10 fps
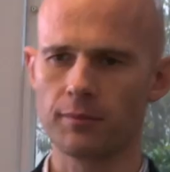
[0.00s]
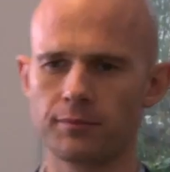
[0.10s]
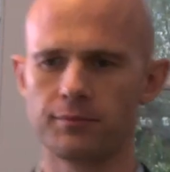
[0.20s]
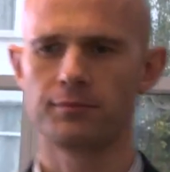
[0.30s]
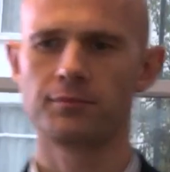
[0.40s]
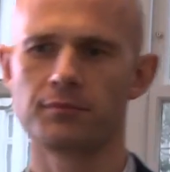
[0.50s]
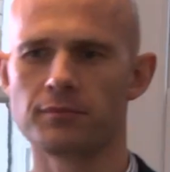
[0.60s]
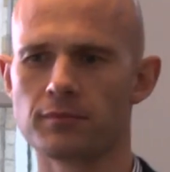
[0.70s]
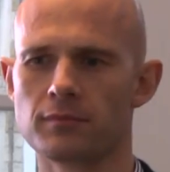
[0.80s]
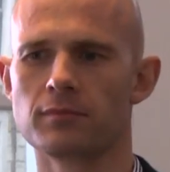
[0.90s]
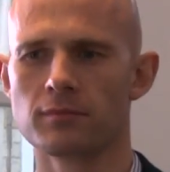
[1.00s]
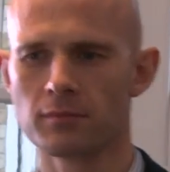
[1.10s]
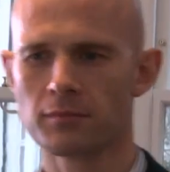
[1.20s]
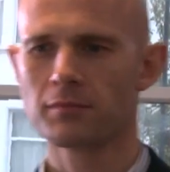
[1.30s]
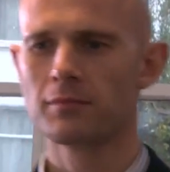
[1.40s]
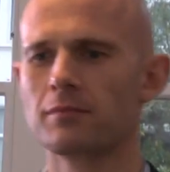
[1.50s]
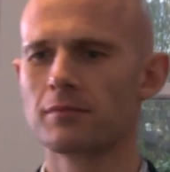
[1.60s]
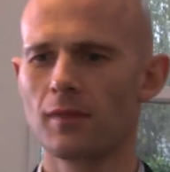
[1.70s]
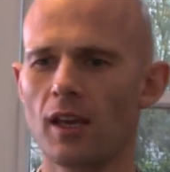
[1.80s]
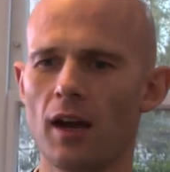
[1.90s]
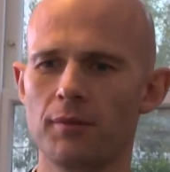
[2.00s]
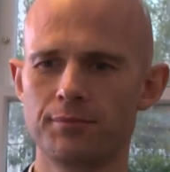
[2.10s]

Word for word: So, Andrew, this is the last one. Yeah.